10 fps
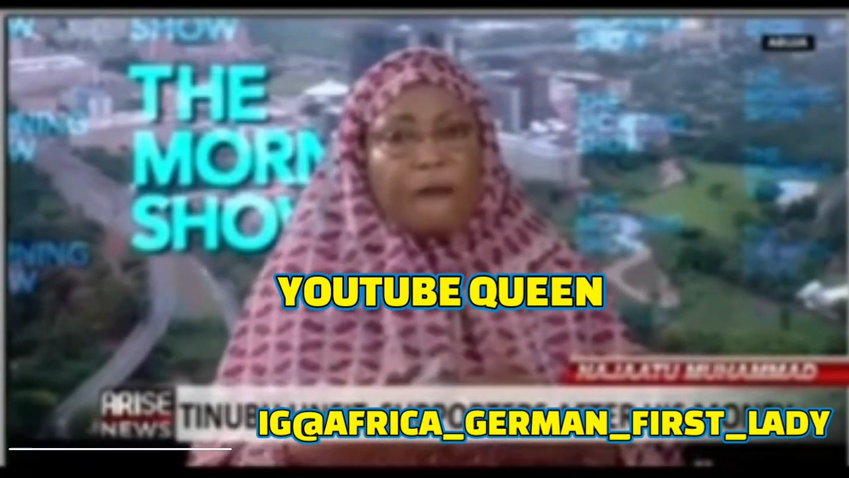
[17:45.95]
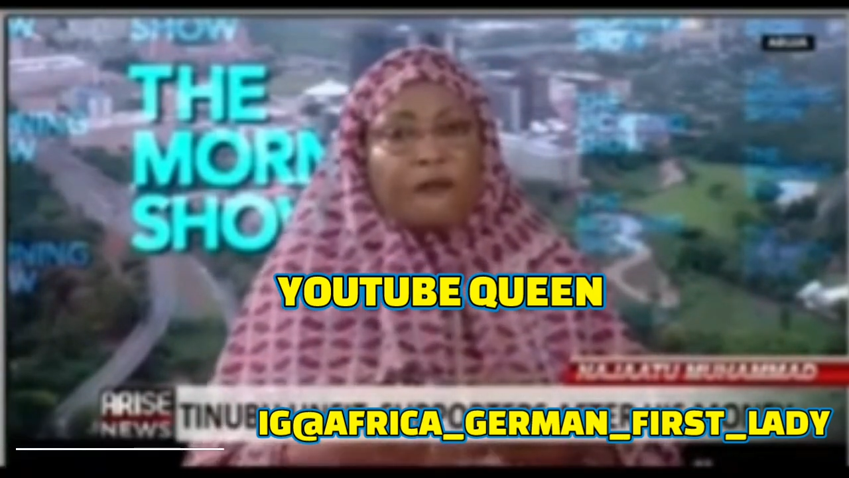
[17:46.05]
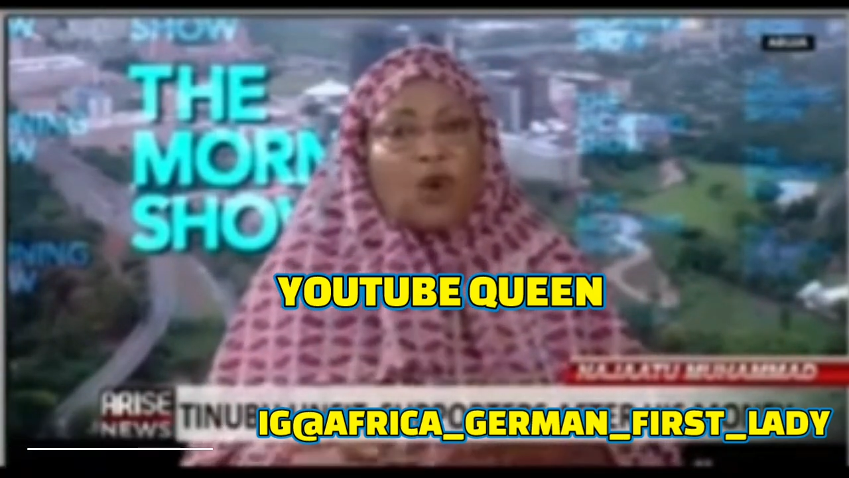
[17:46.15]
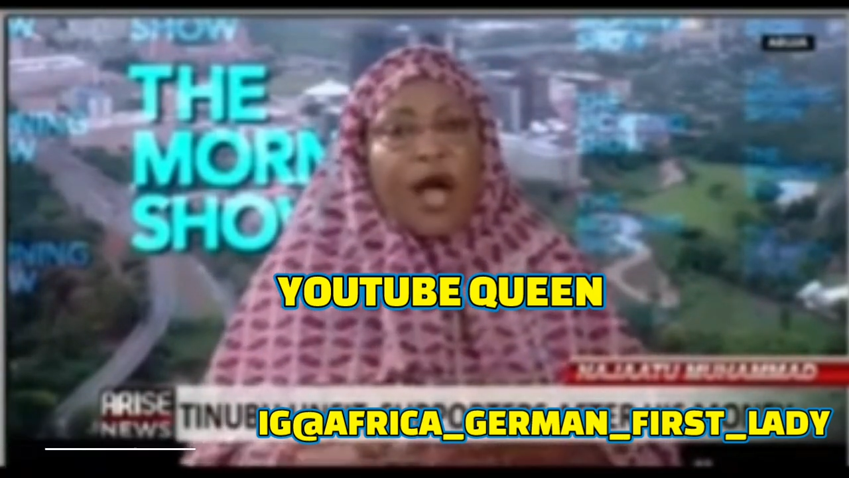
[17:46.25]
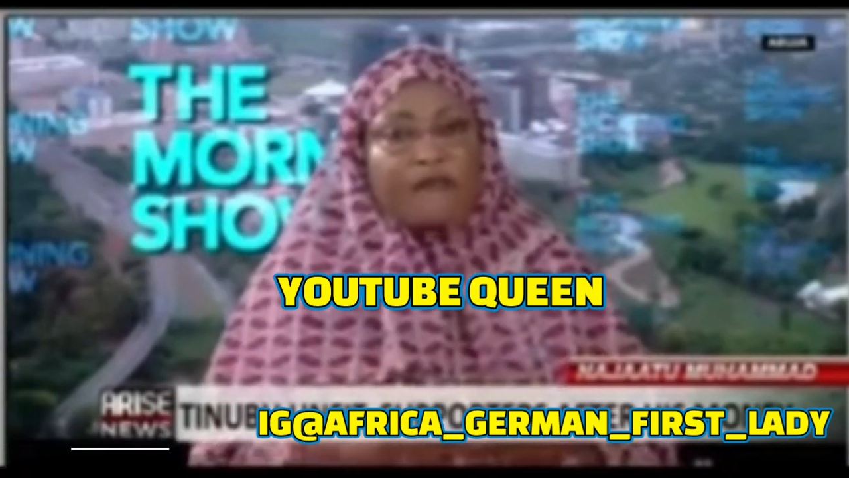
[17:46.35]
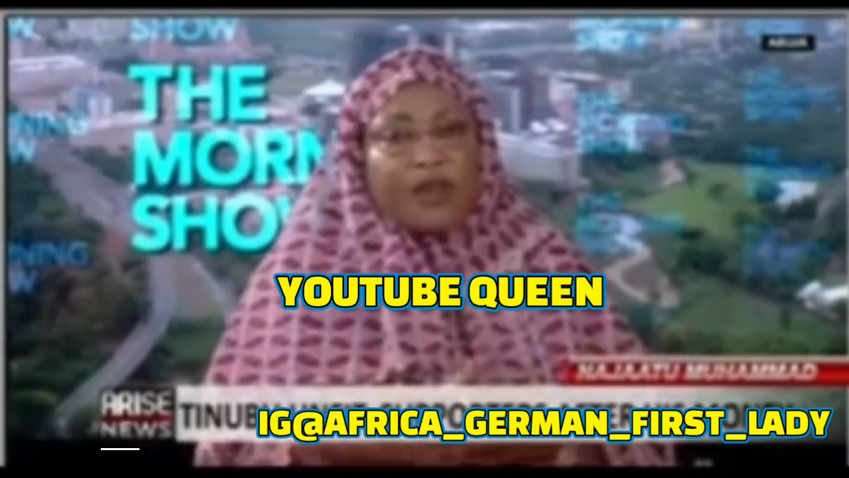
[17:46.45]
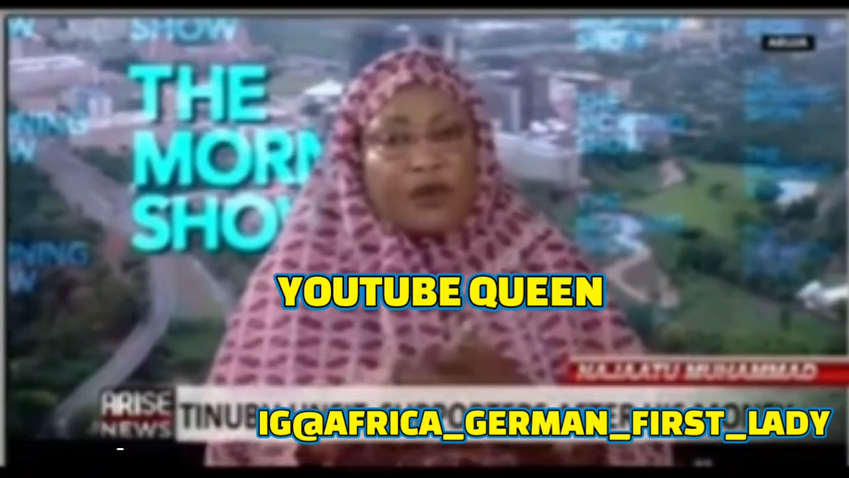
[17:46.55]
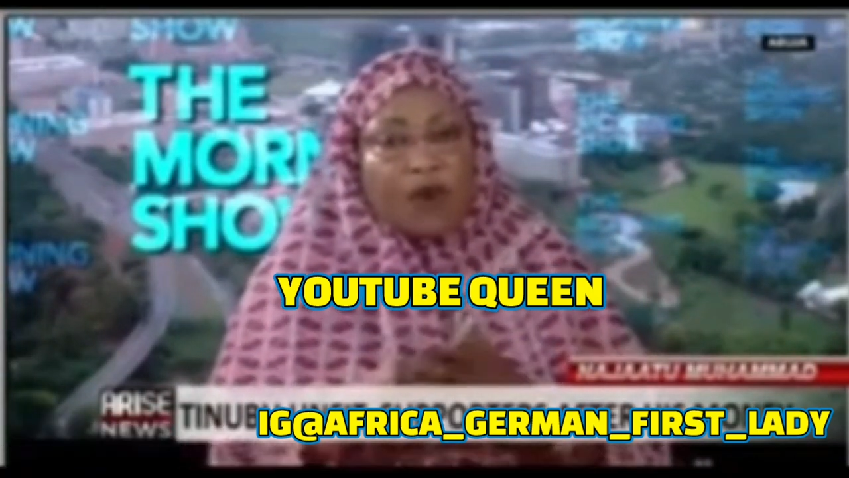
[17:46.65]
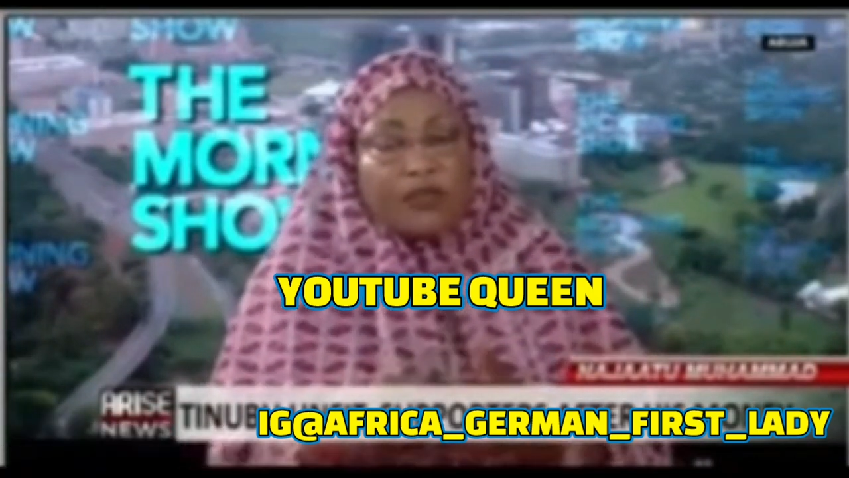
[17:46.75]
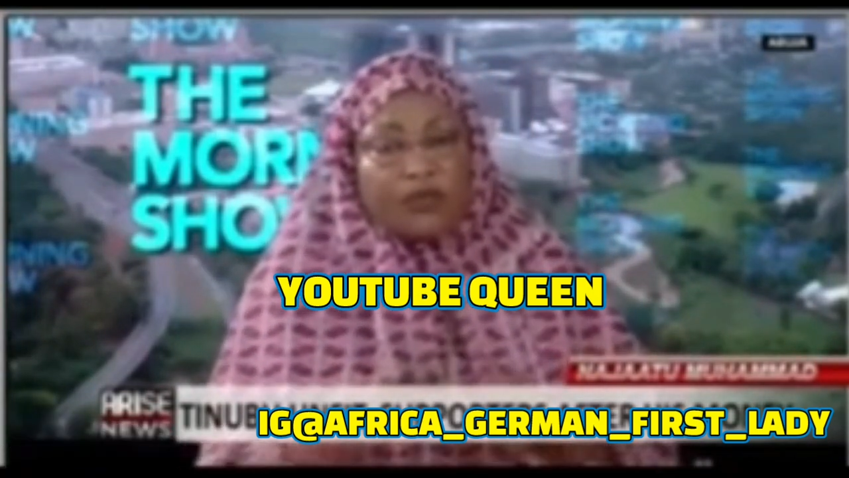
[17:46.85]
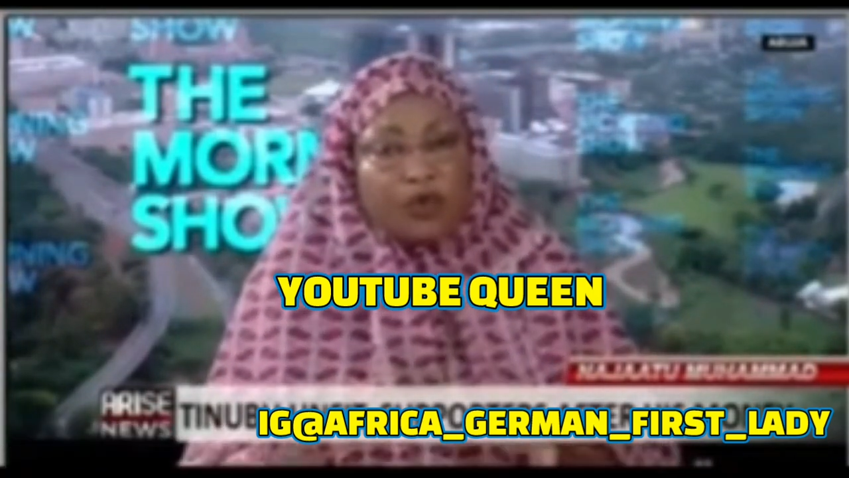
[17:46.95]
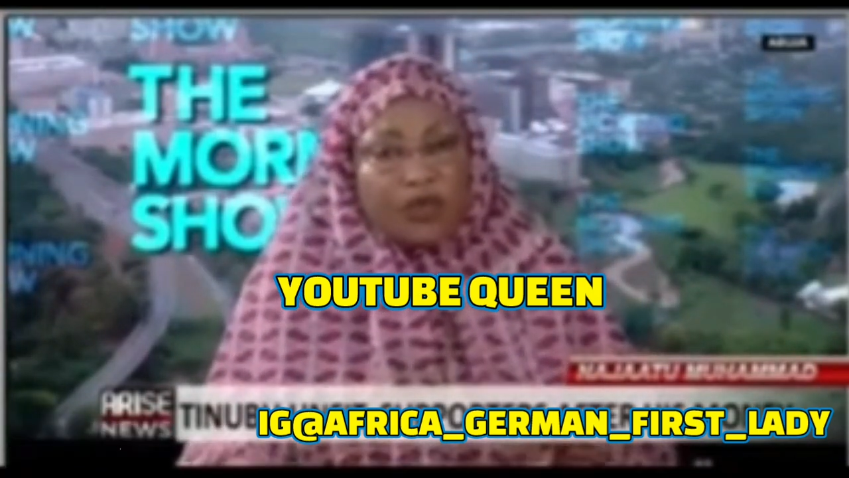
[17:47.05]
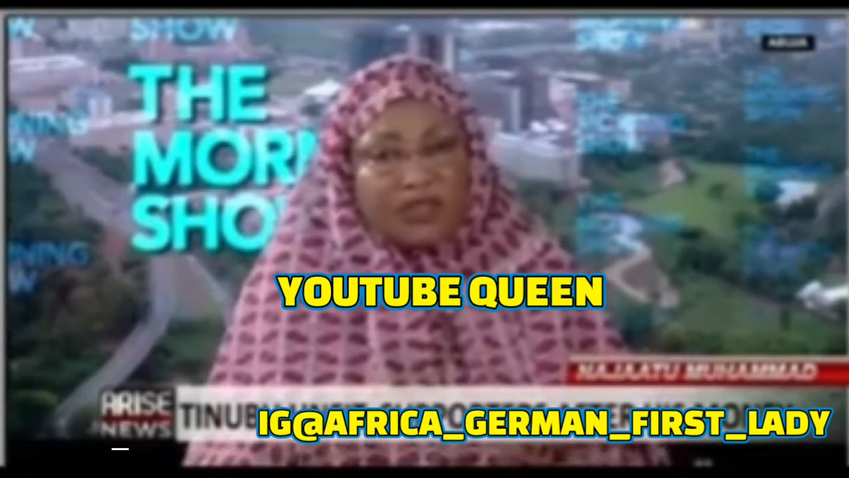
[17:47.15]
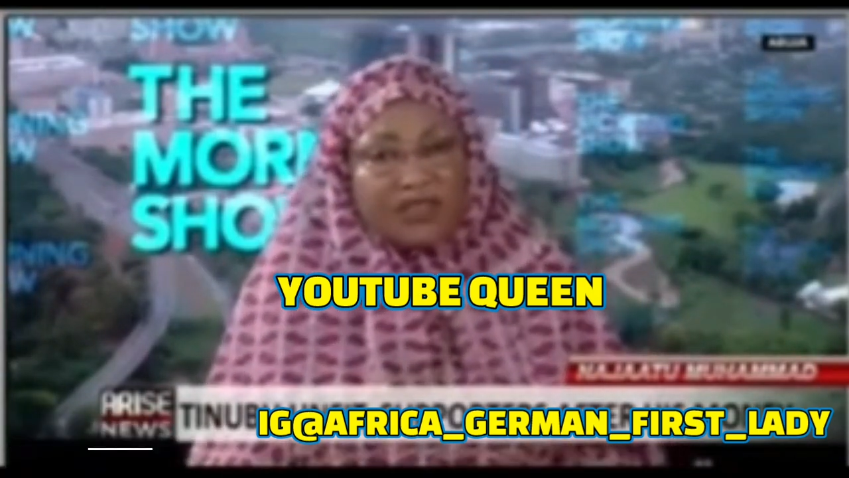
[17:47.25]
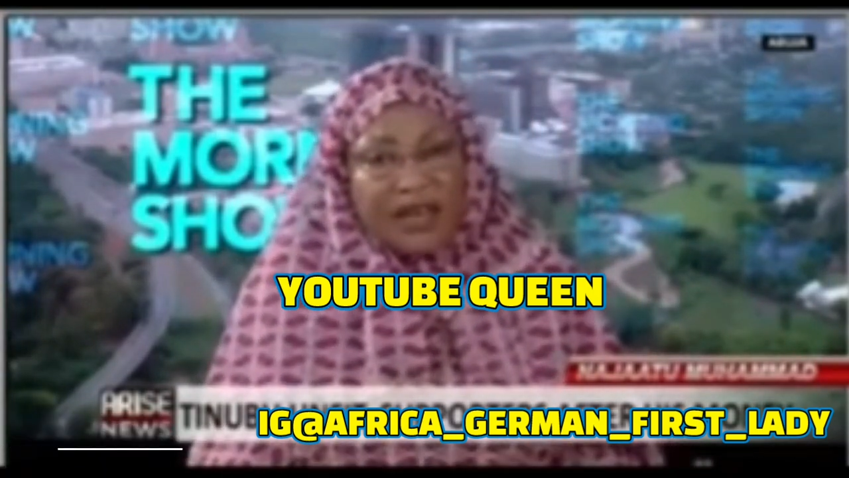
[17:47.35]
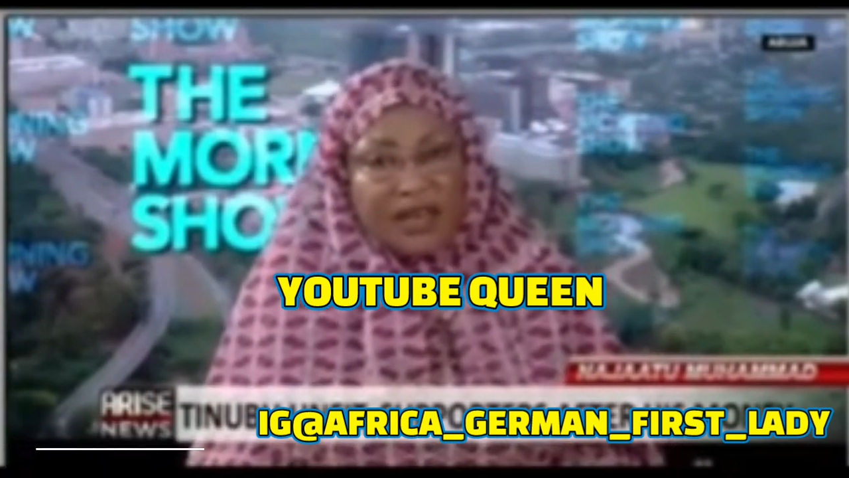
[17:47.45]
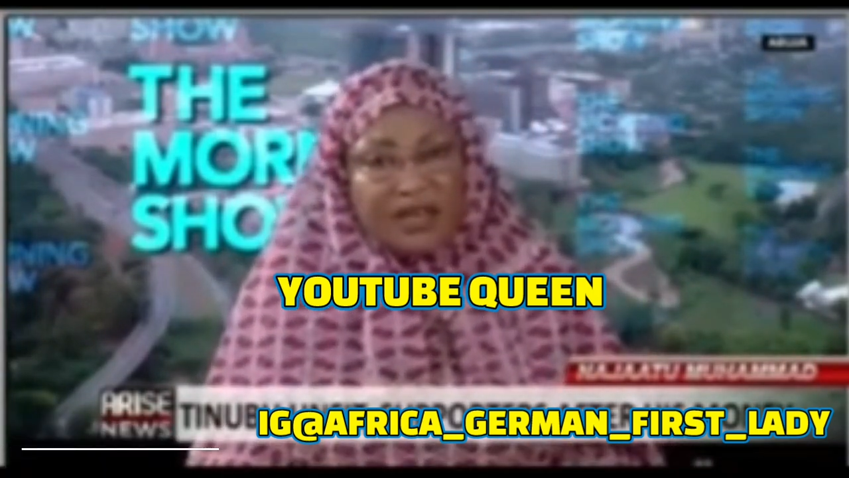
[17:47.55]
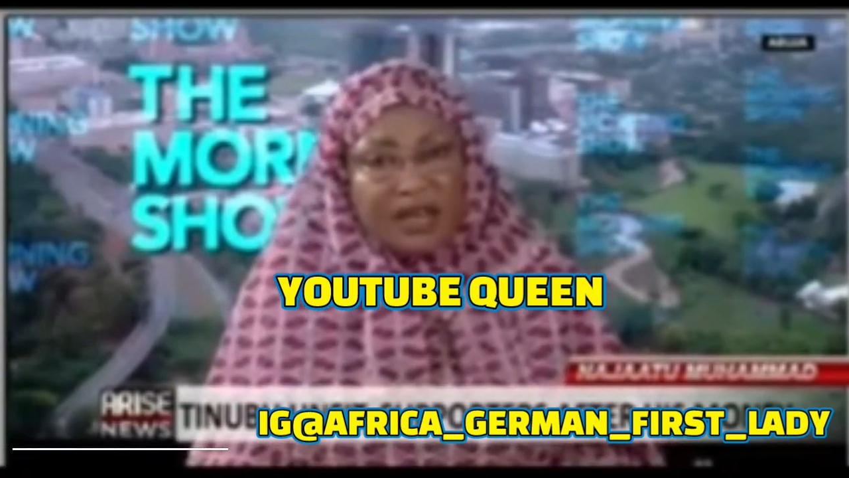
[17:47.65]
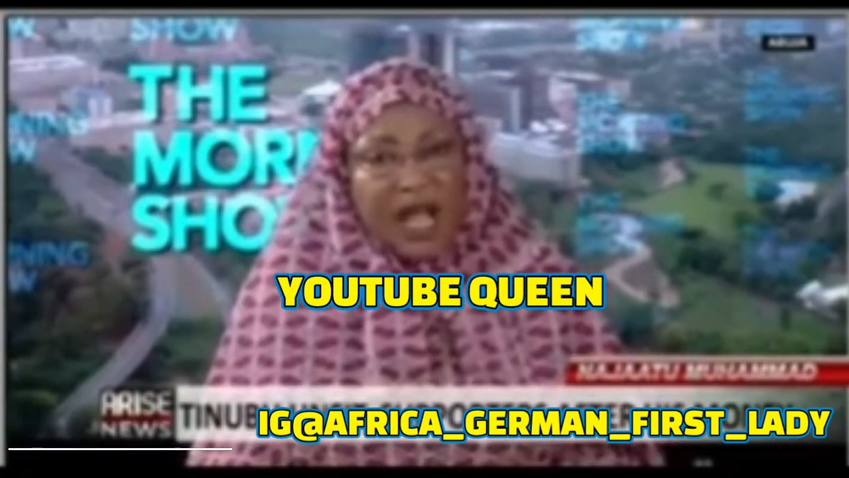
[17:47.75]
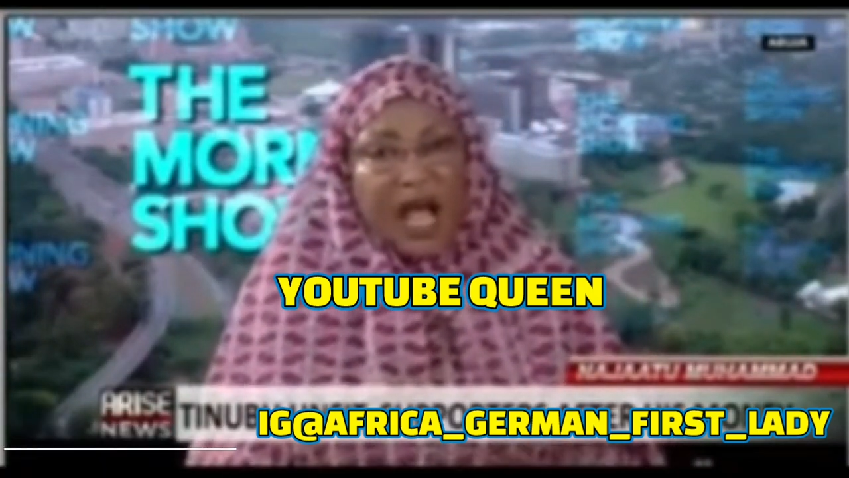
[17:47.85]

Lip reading: So having gone through the Senate,